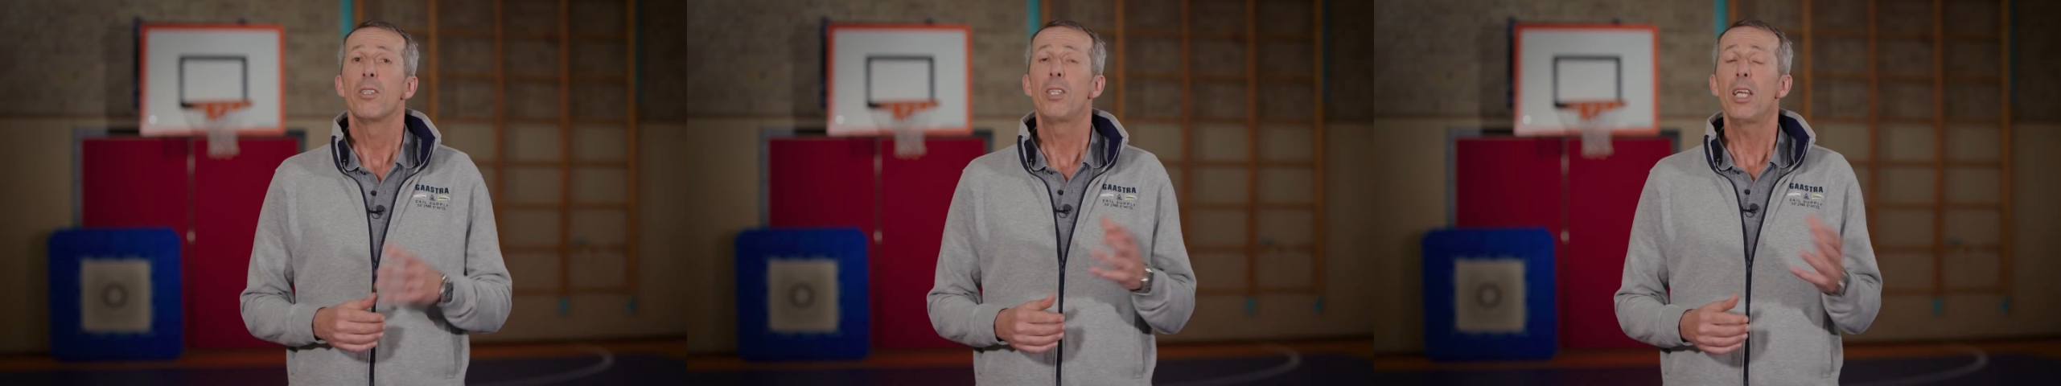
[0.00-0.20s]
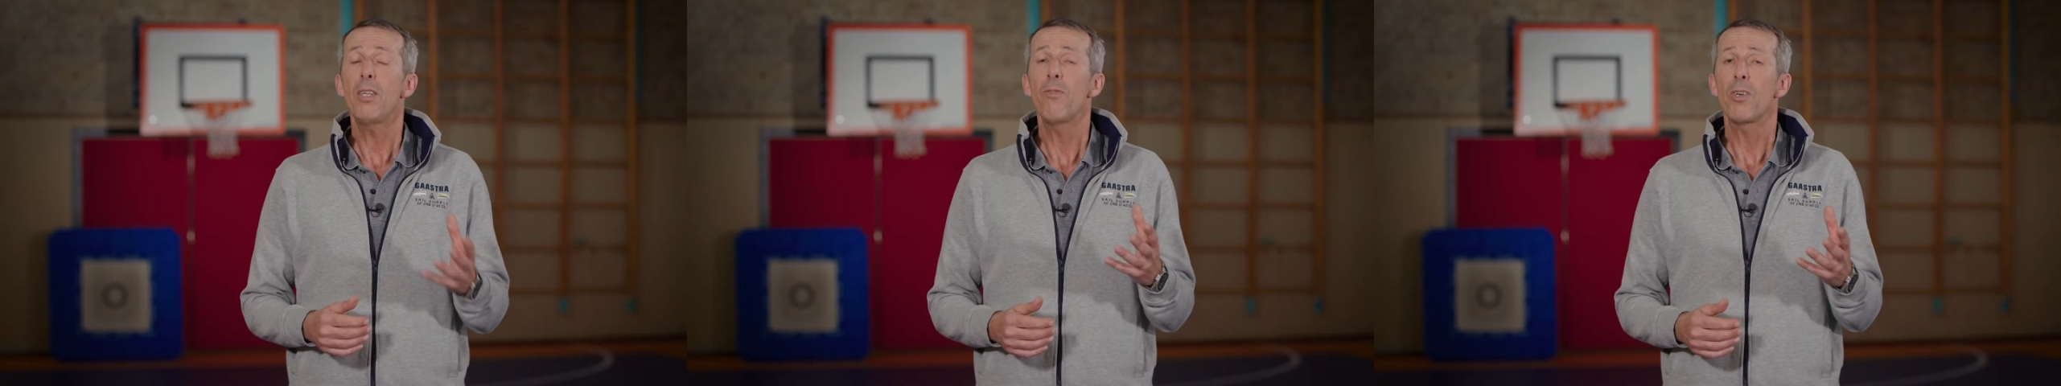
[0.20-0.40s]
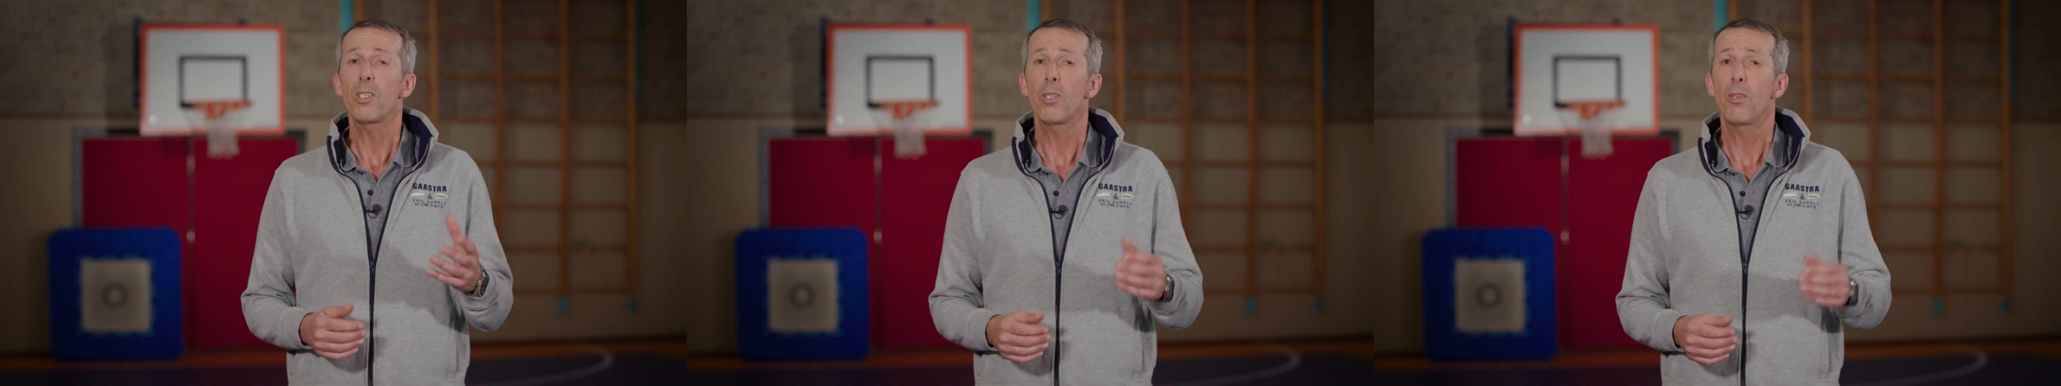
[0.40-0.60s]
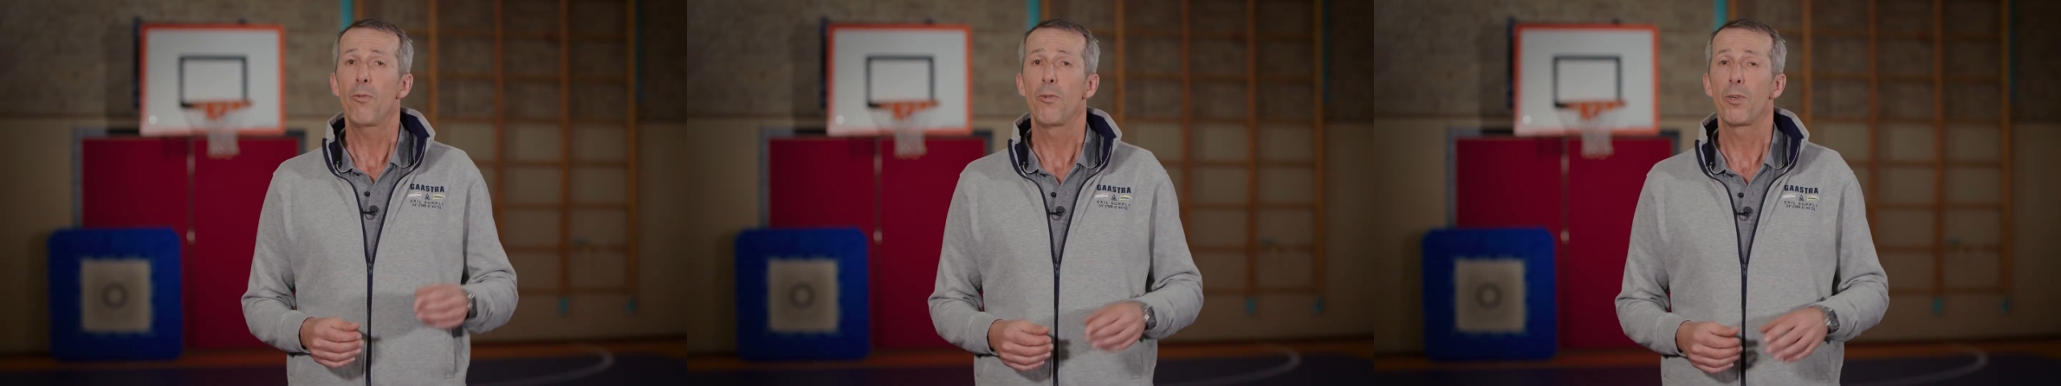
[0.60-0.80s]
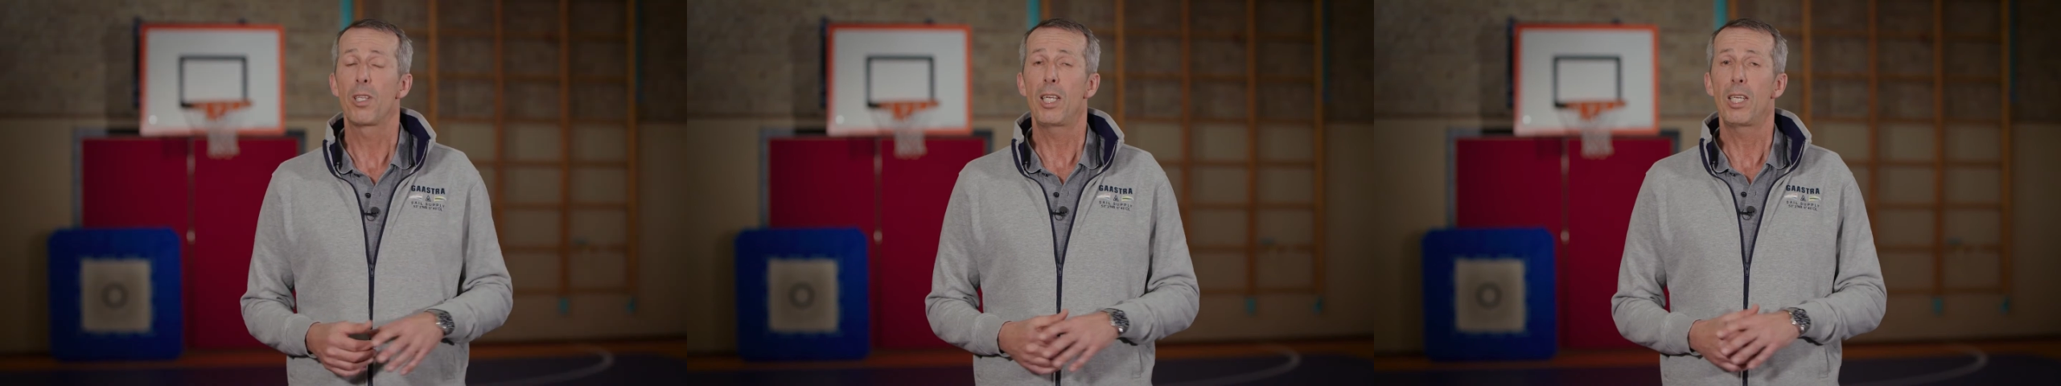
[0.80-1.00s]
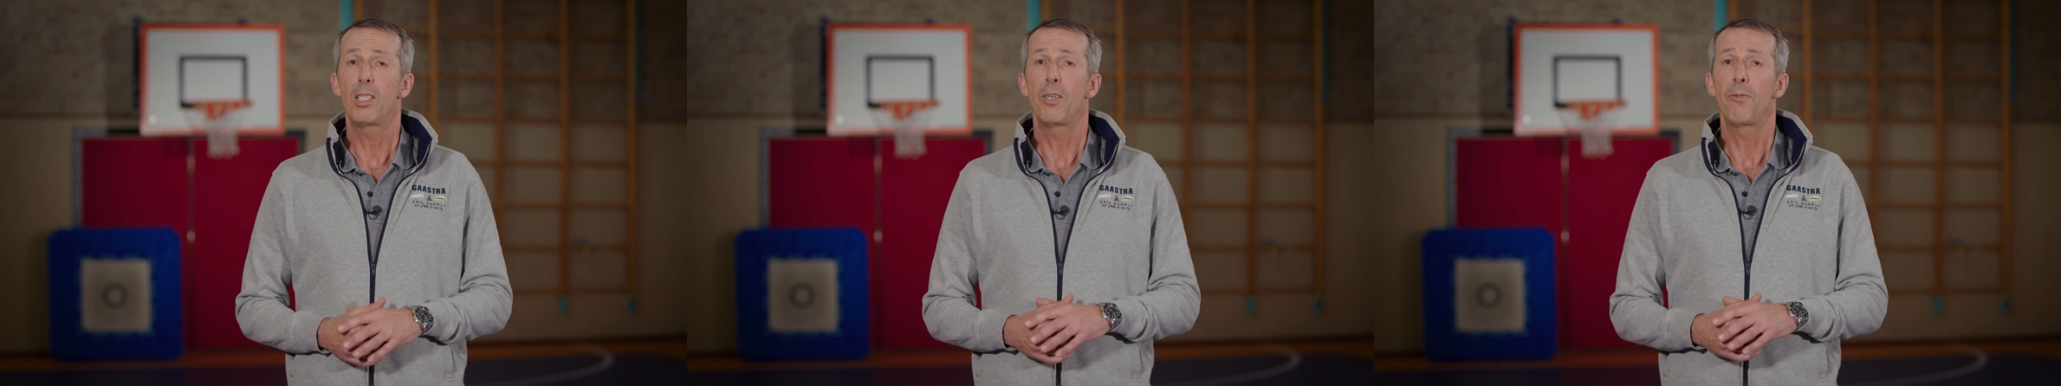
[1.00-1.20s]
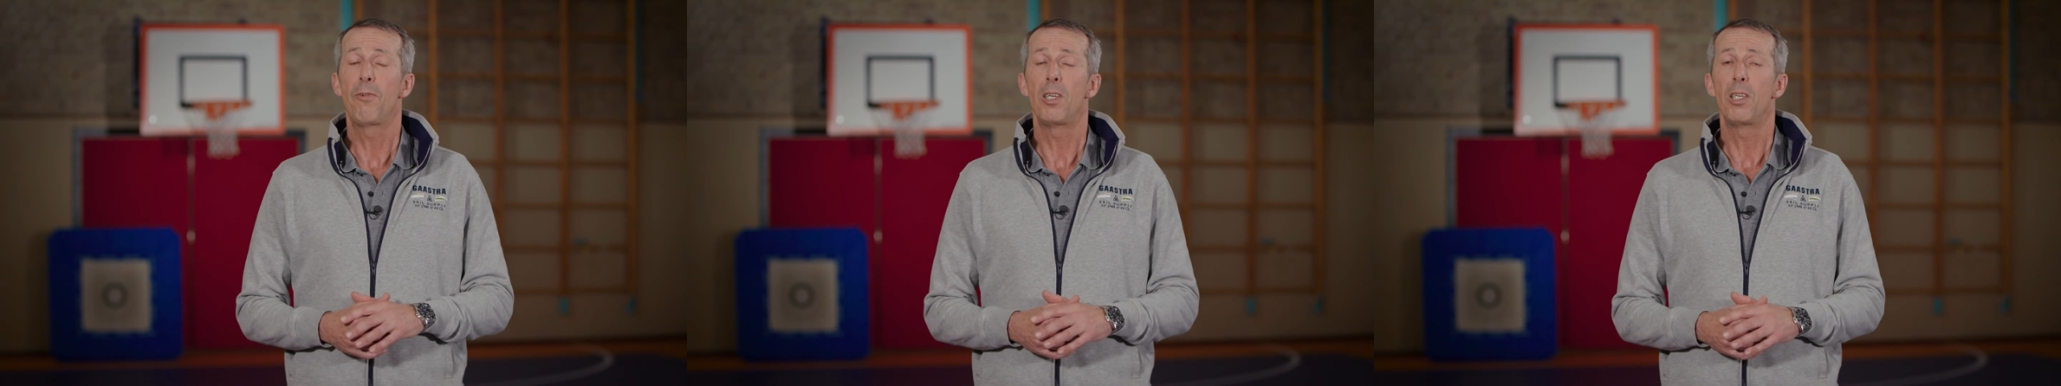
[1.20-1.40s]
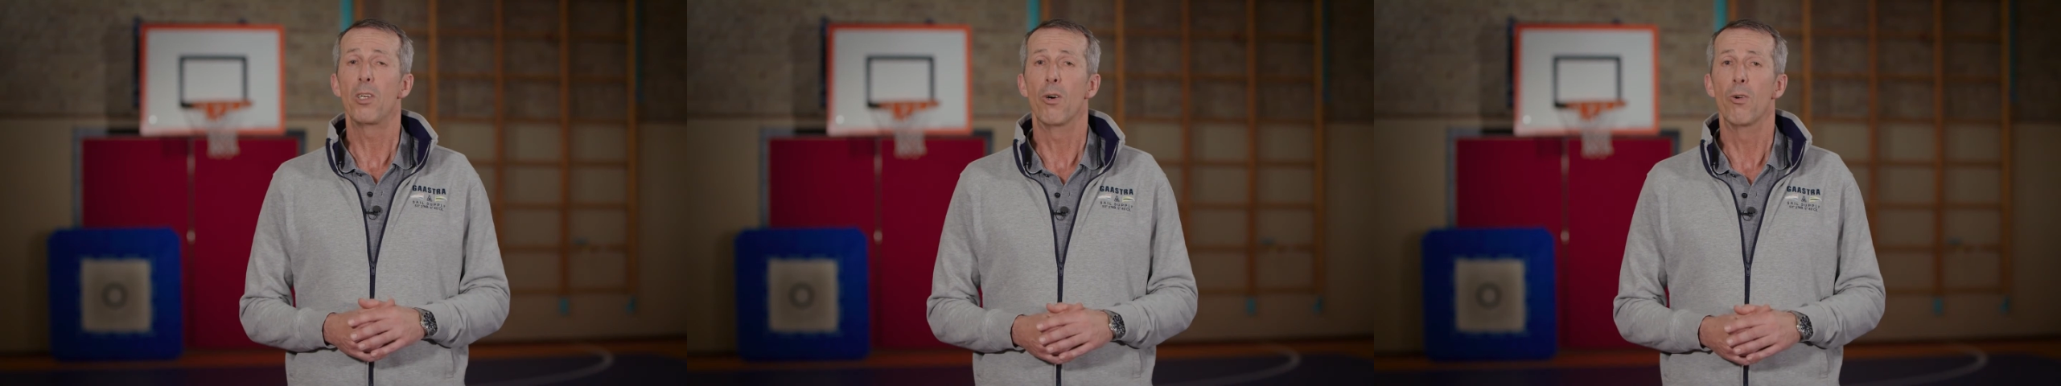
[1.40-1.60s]
This concludes this
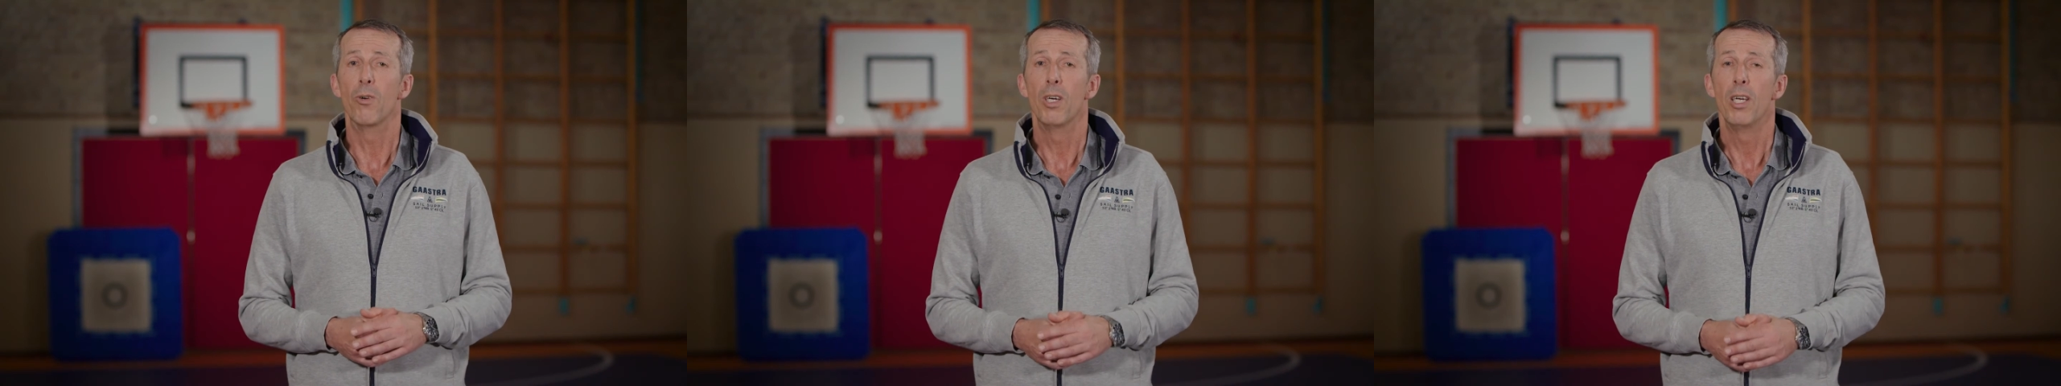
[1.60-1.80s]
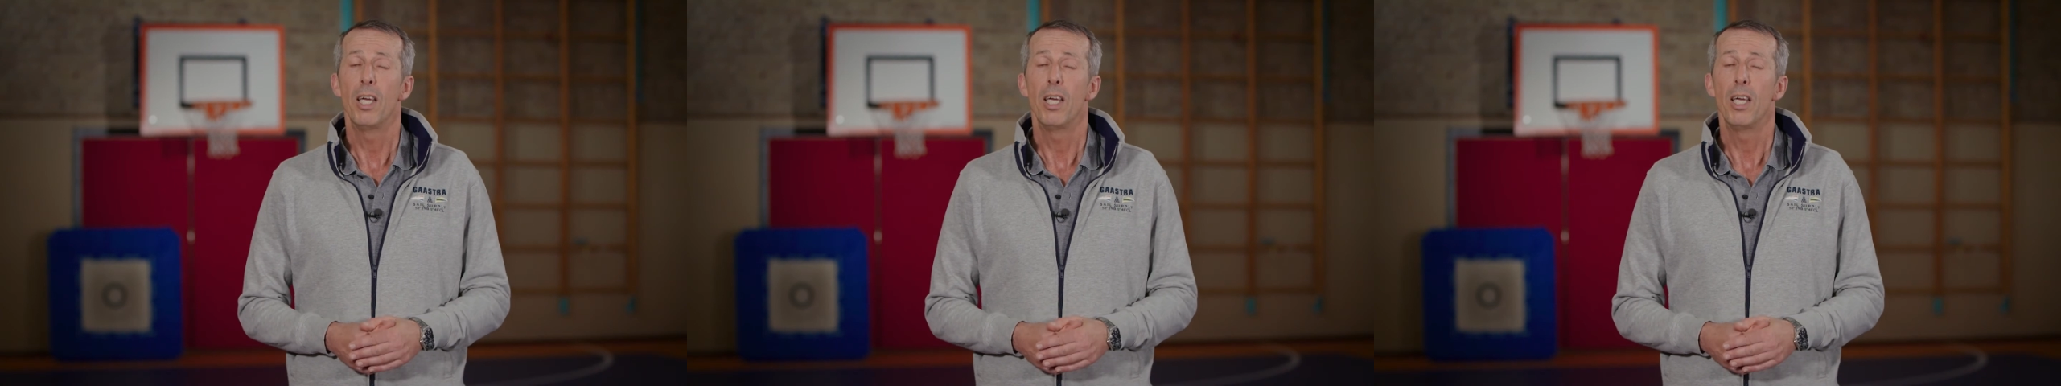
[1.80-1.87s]
video.